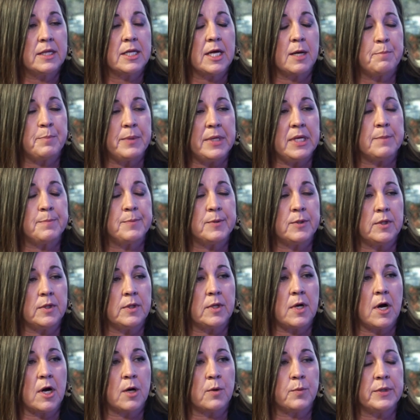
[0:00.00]
that people
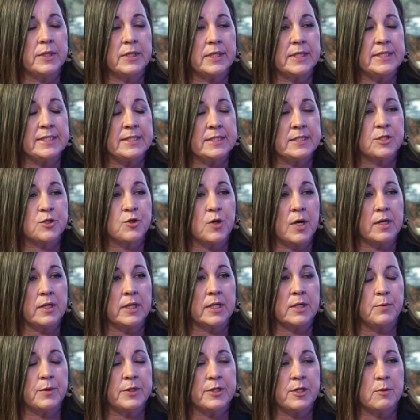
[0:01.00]
are really
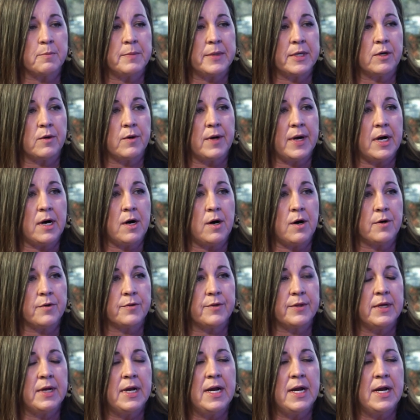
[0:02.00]
struggling with their mental health.